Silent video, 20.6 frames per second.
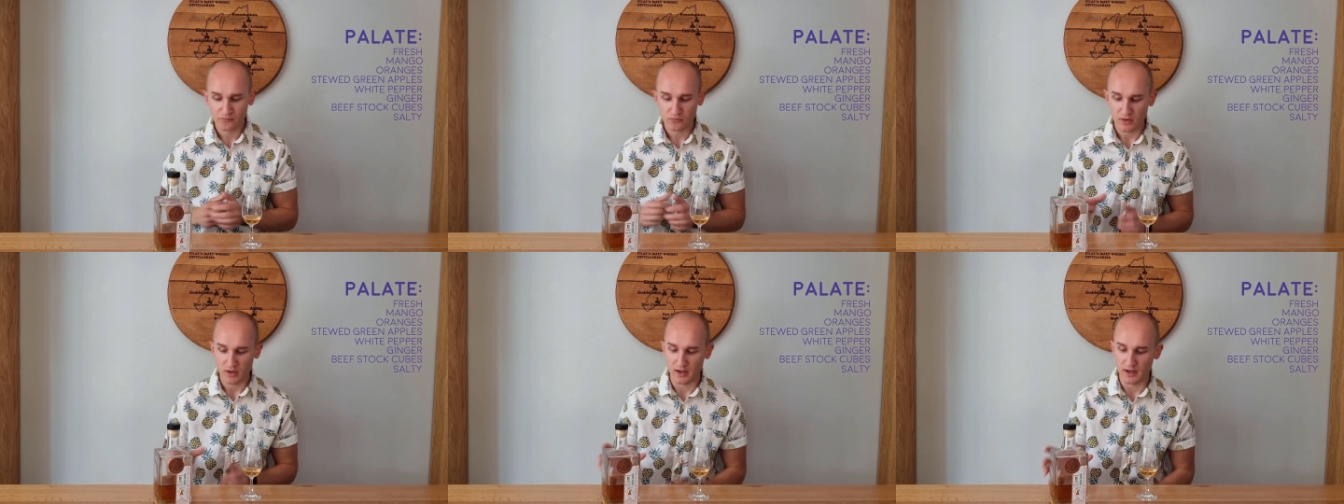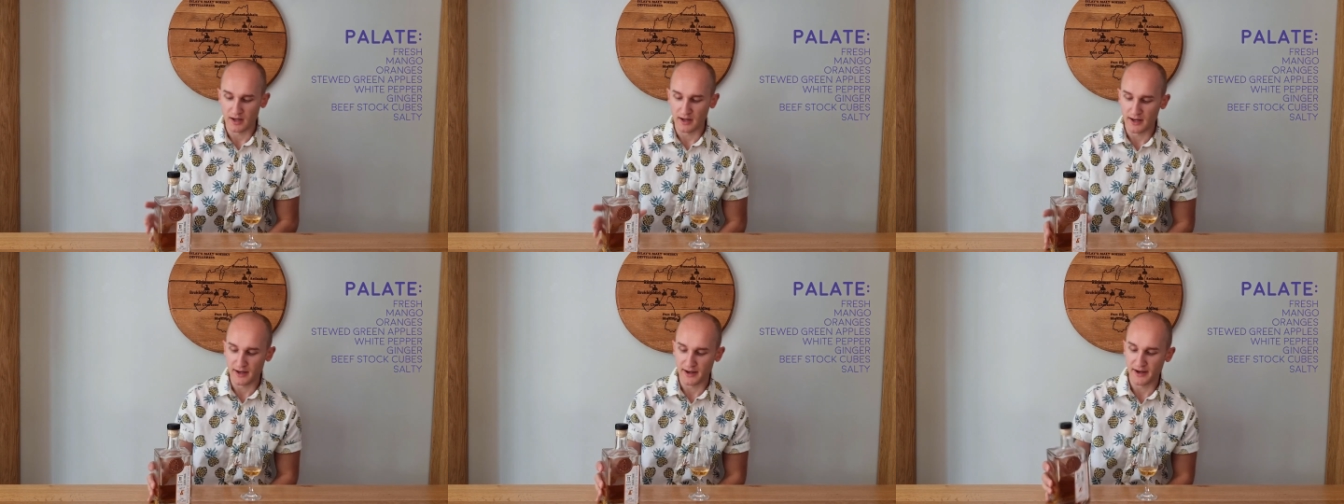
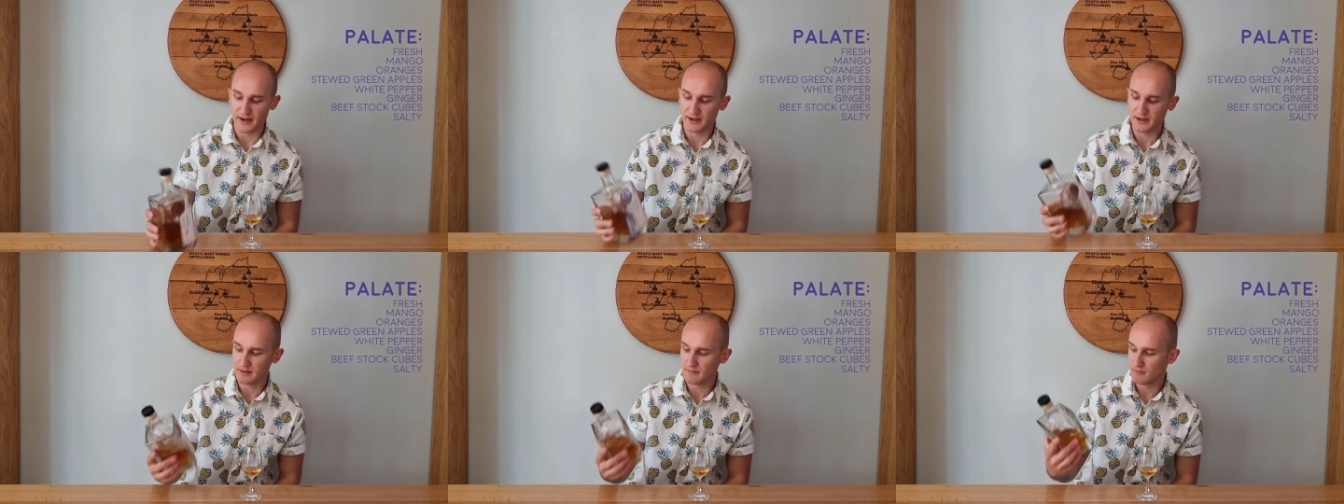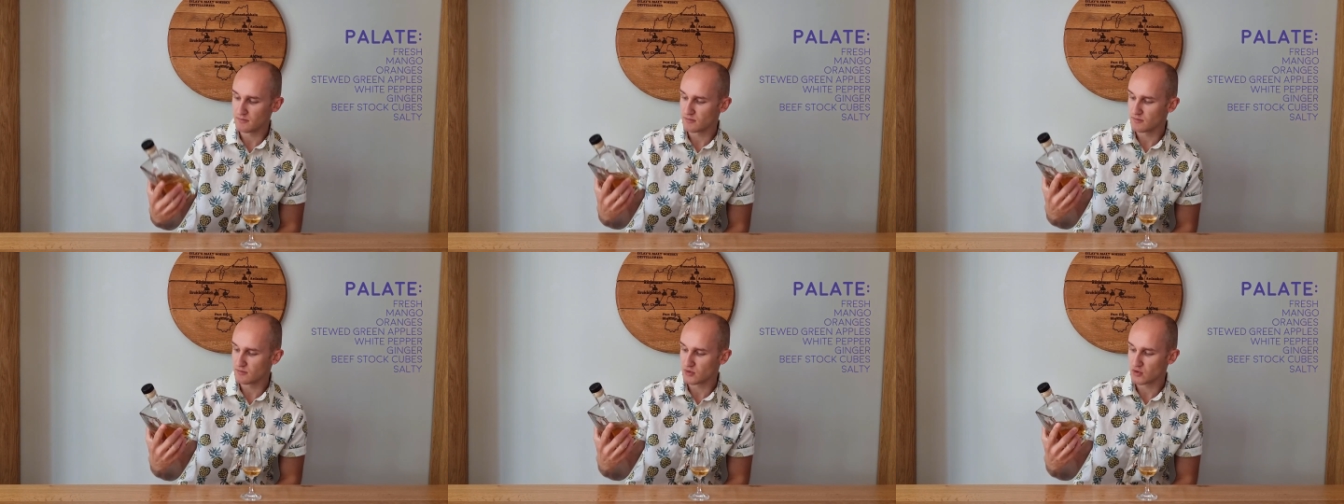Uh,
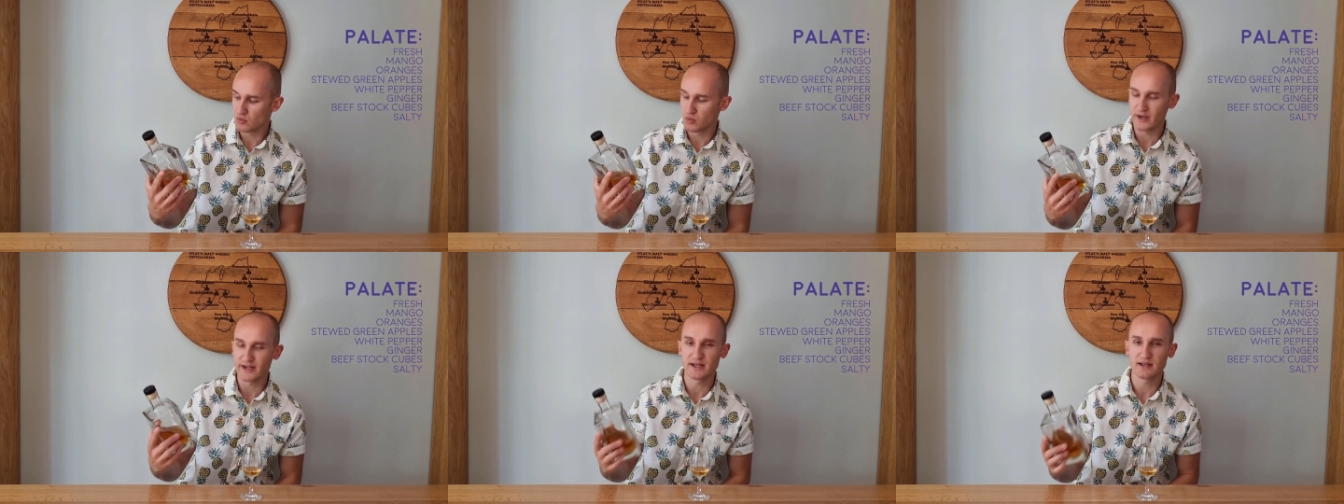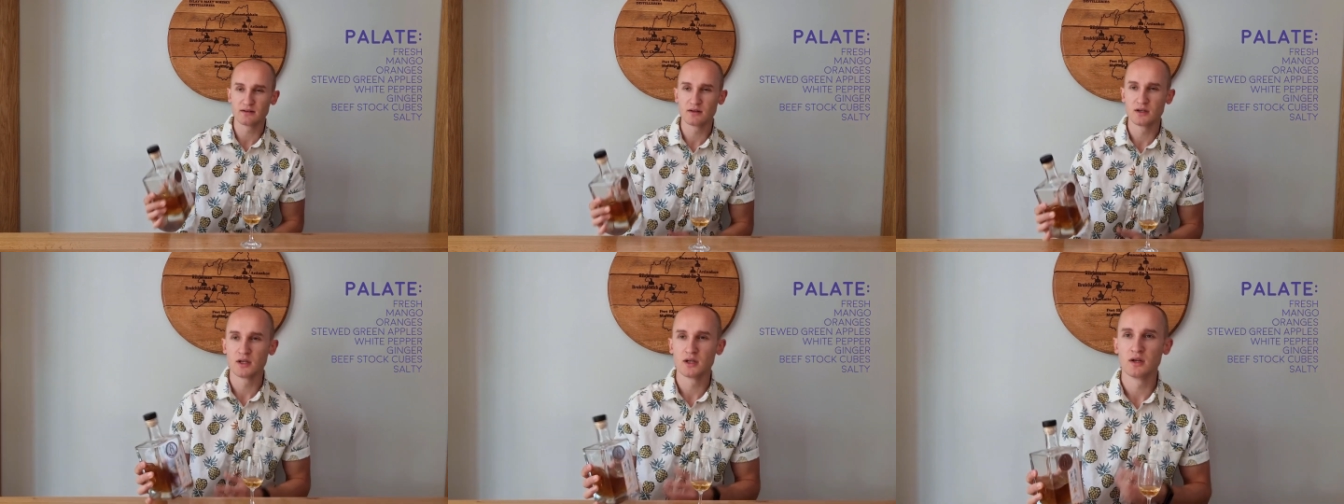quite
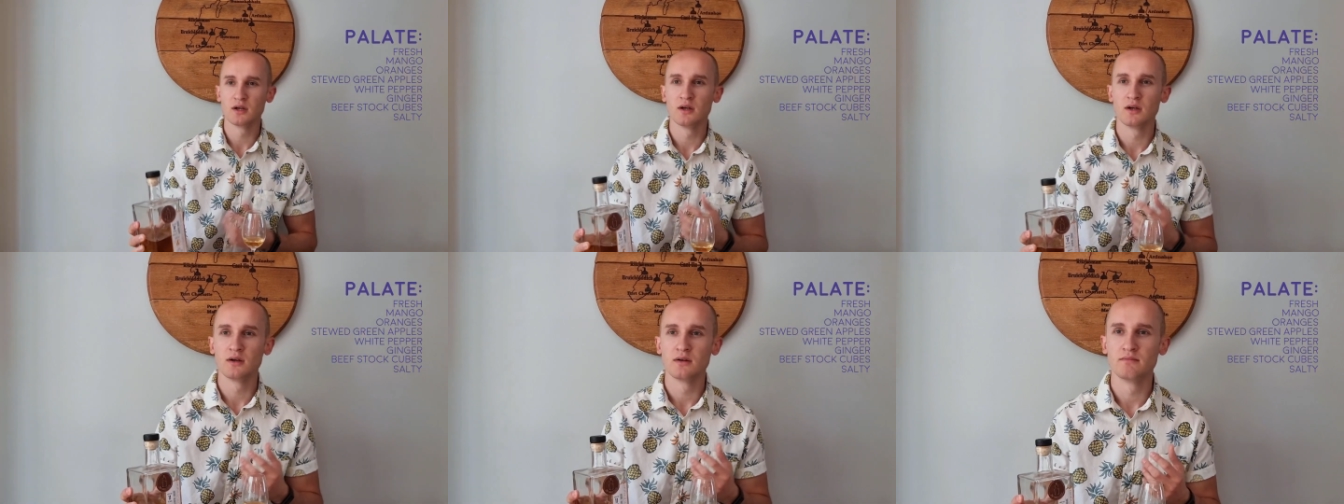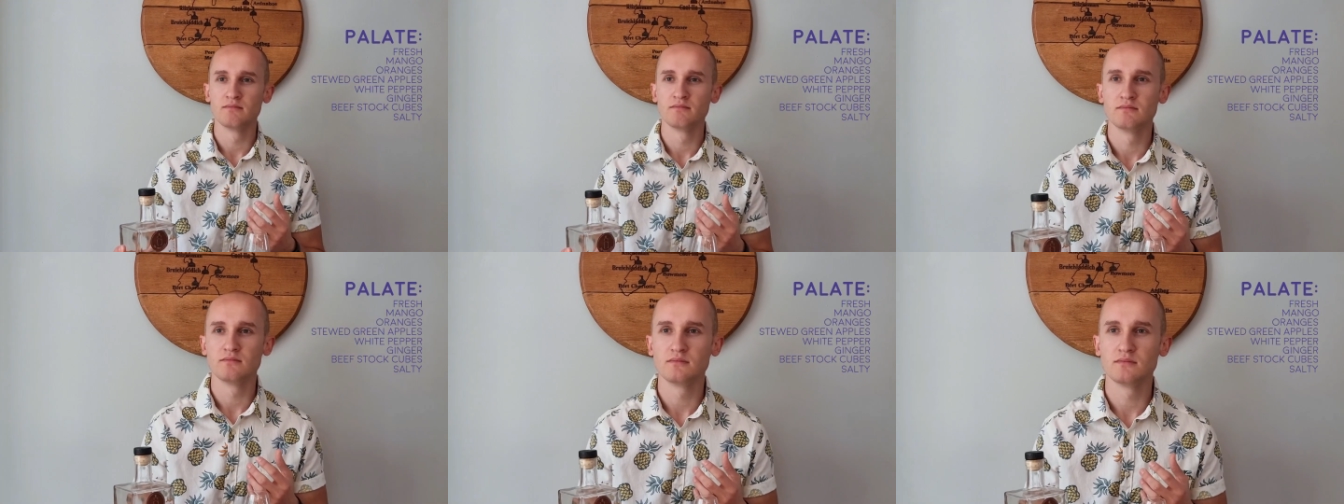
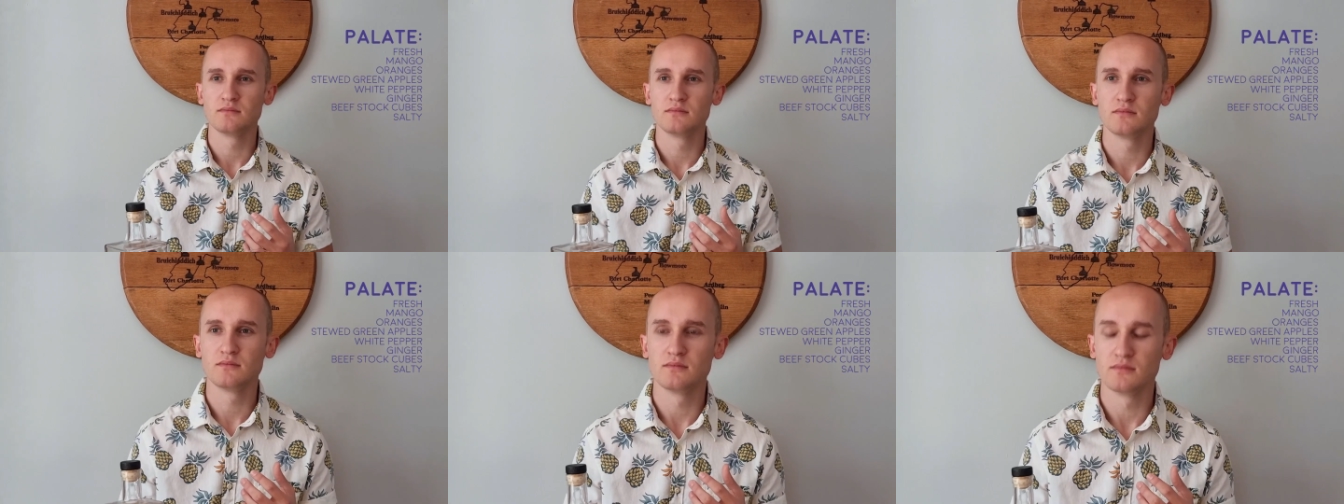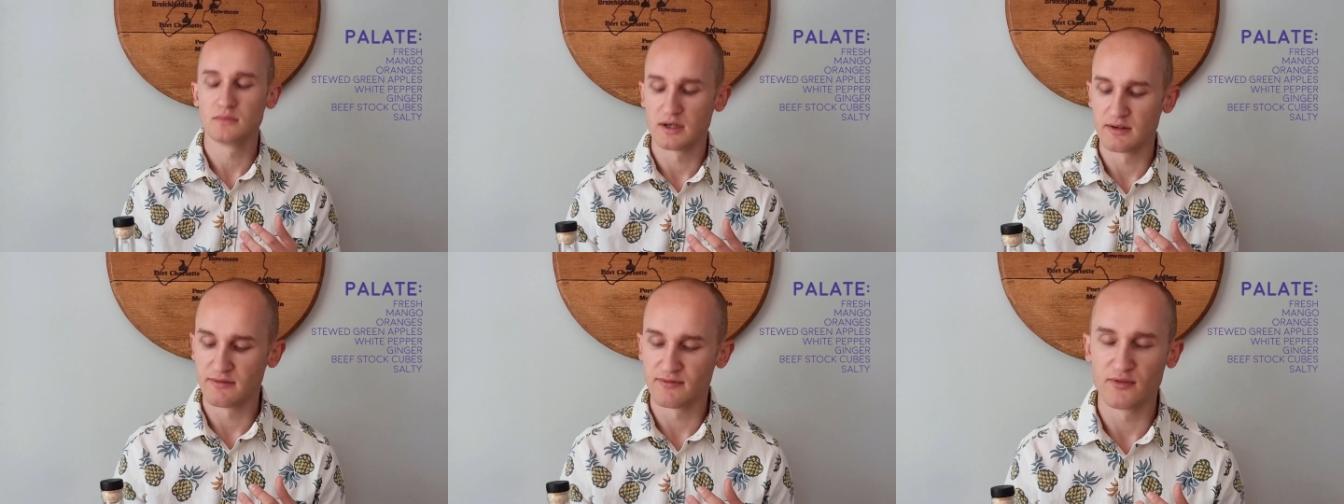
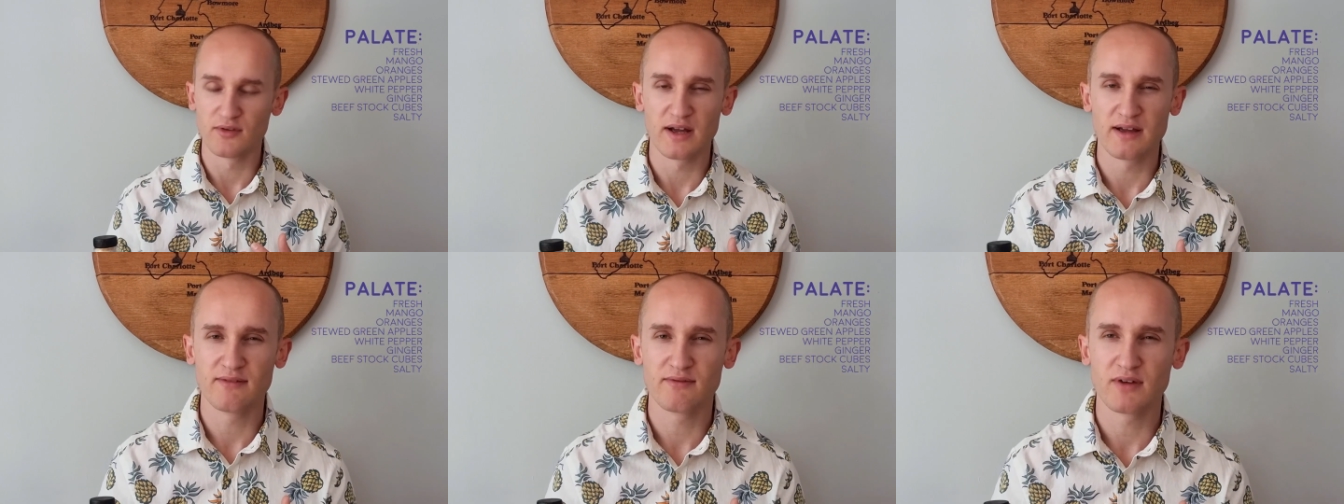ev